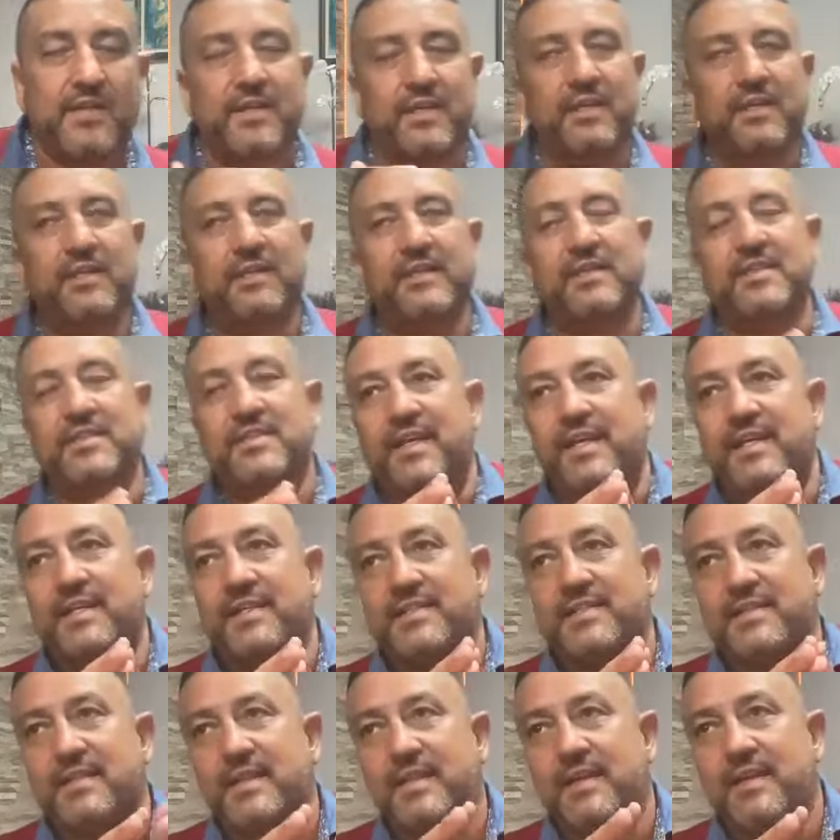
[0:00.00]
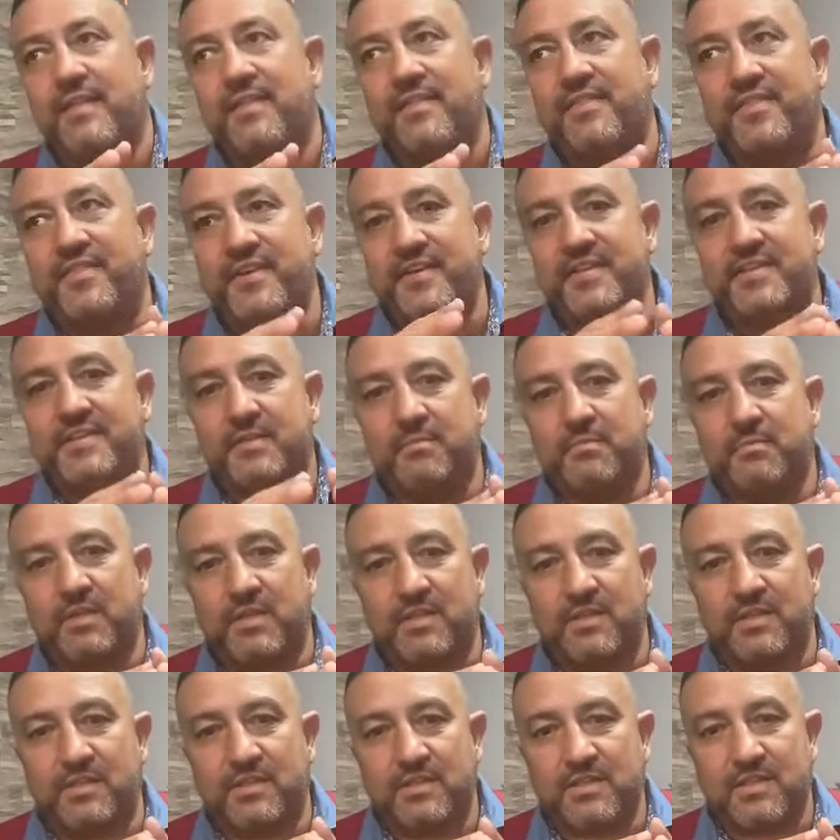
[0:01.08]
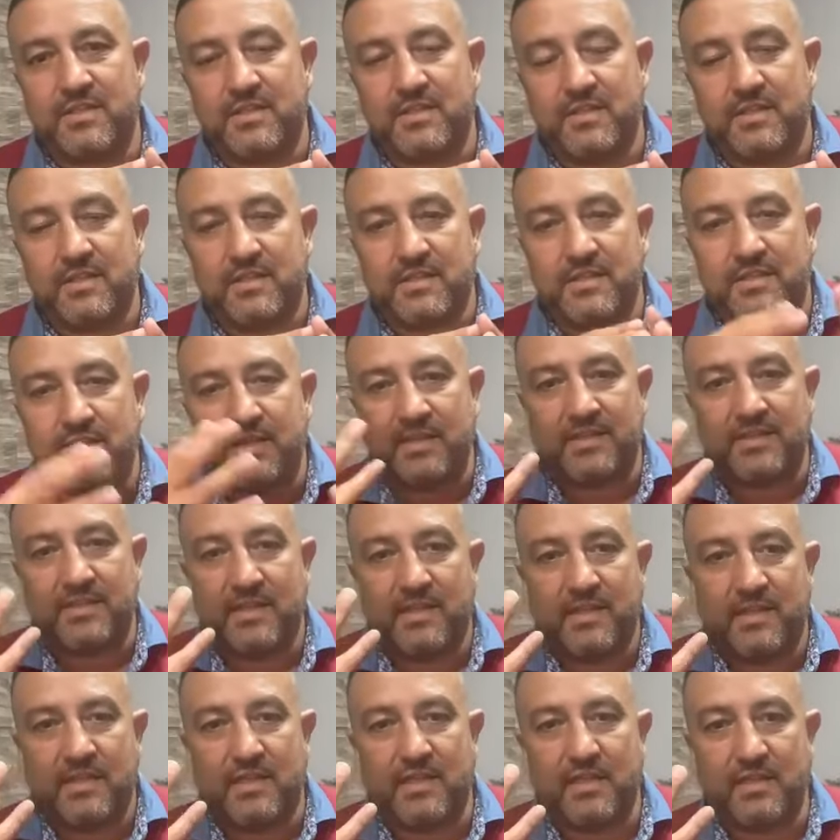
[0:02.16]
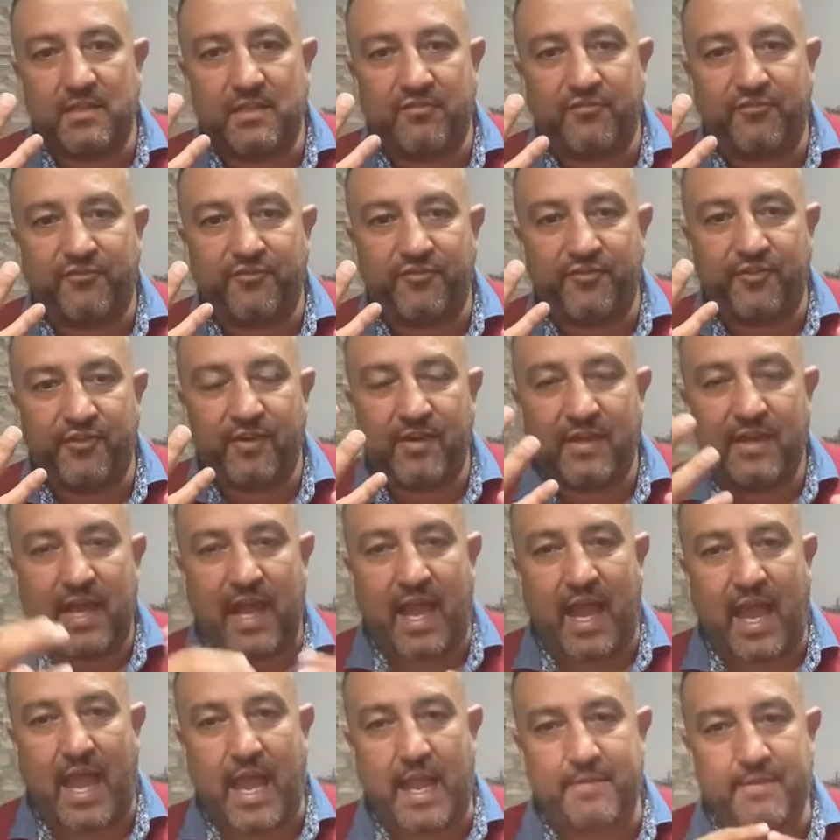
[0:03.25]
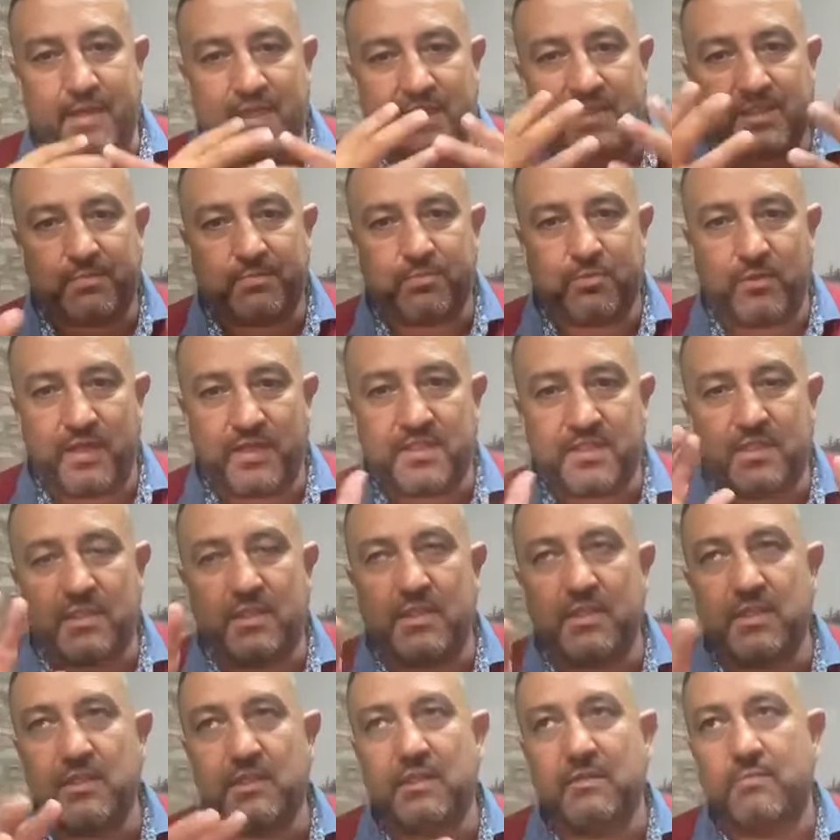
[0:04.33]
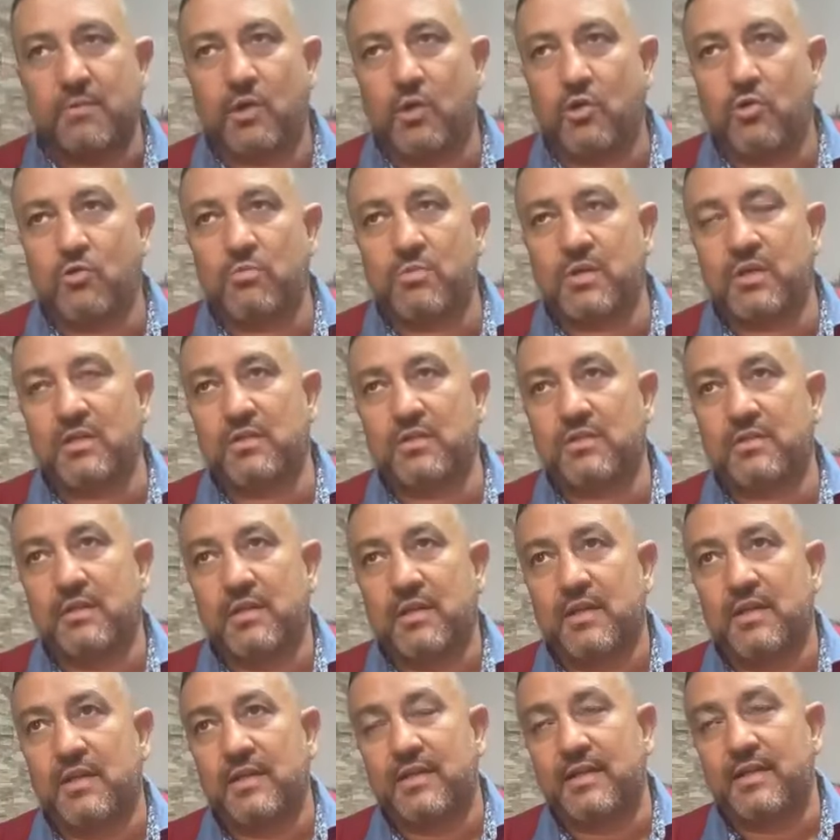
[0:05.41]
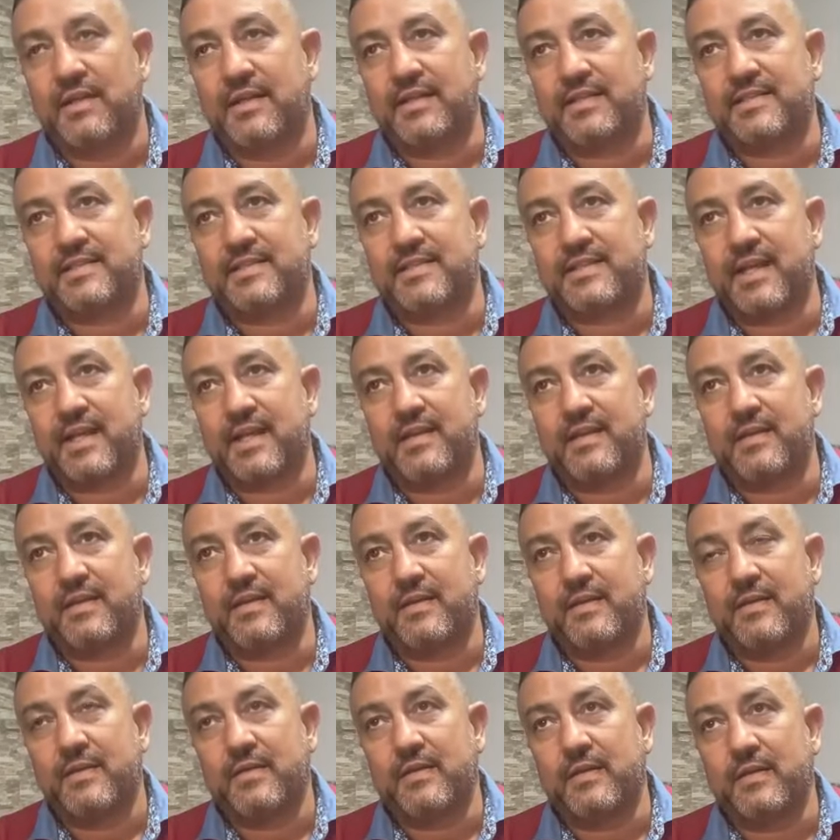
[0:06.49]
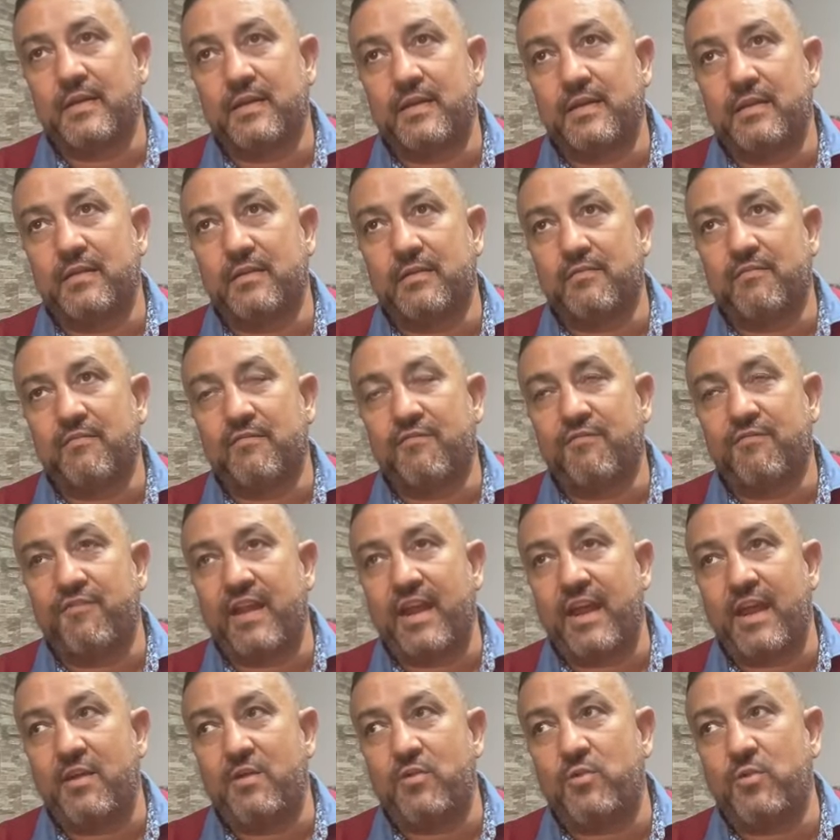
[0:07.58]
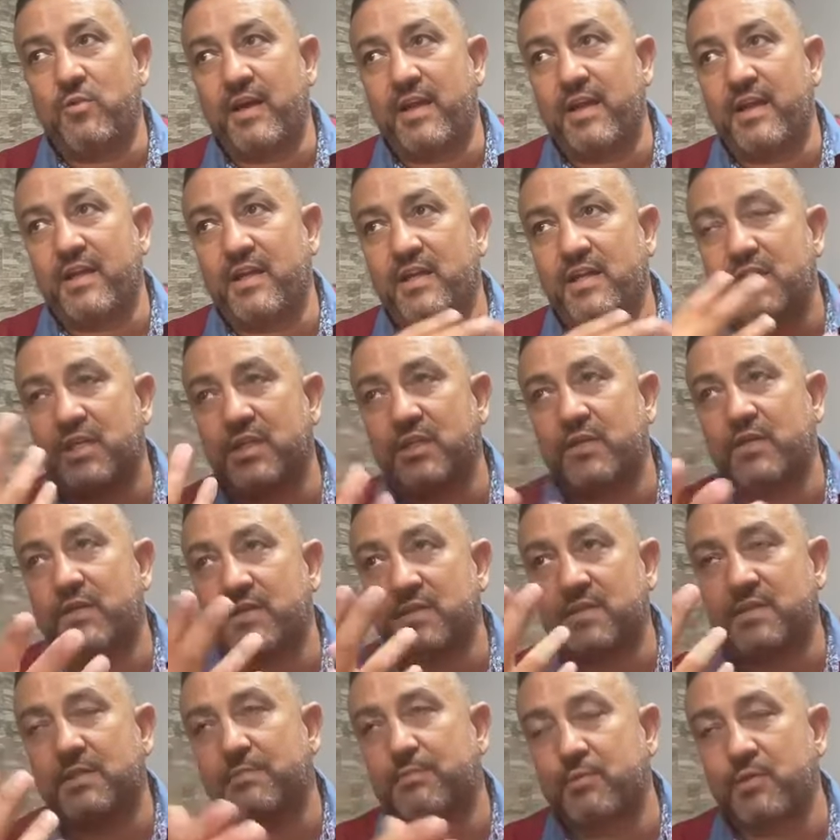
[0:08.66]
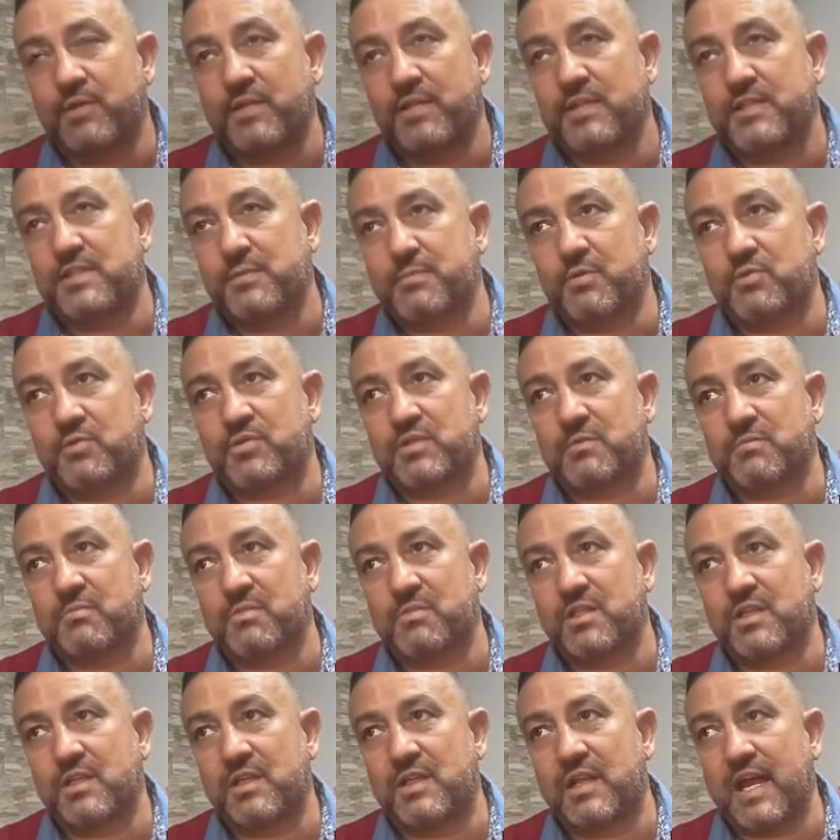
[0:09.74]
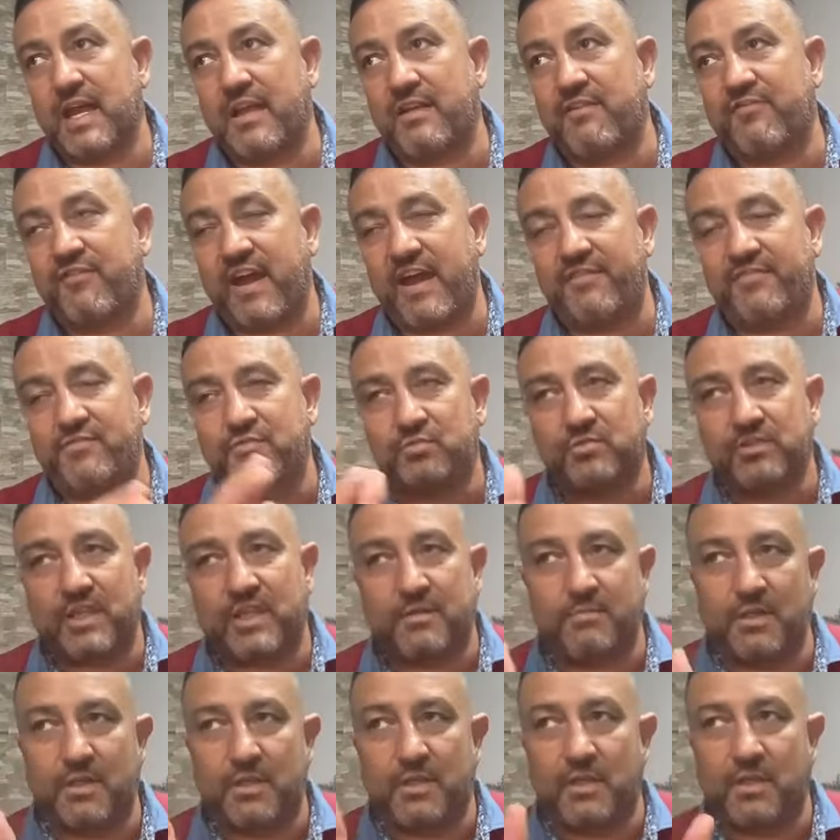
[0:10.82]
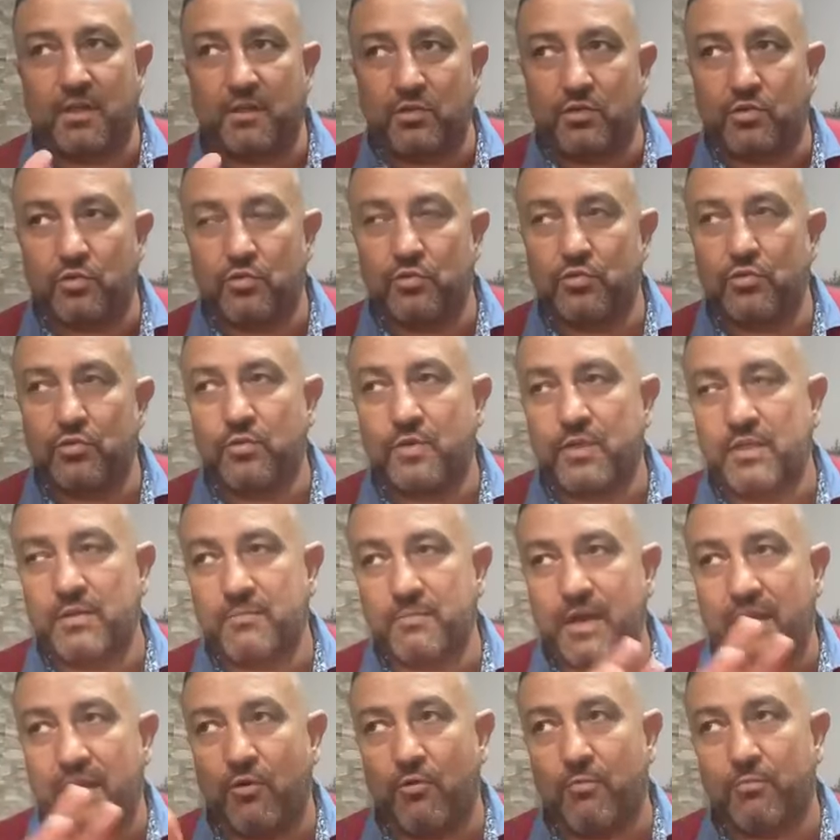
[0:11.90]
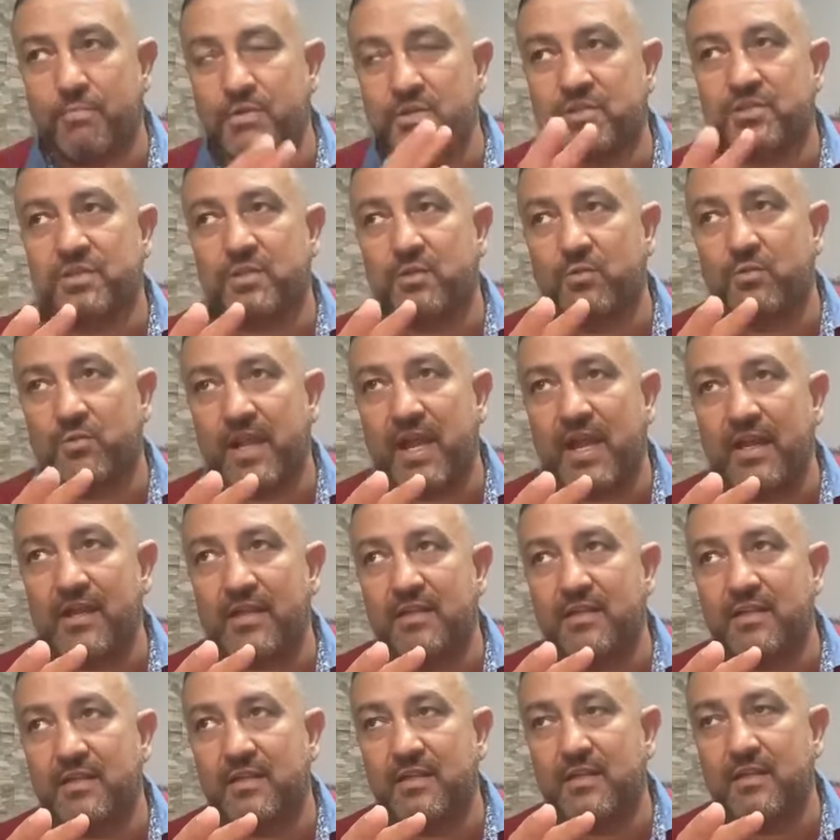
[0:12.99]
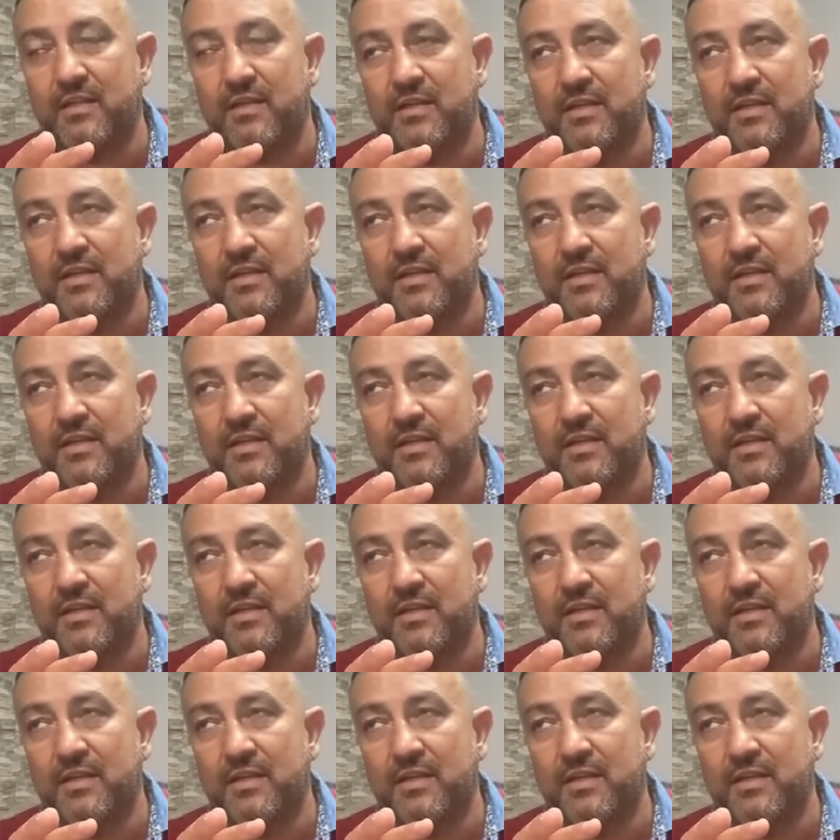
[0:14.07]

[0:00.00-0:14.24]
In a sense, this means that if I'm expressing in the moment, let's say in value and currency principle, something like five to 10 million euro in my own personal reality,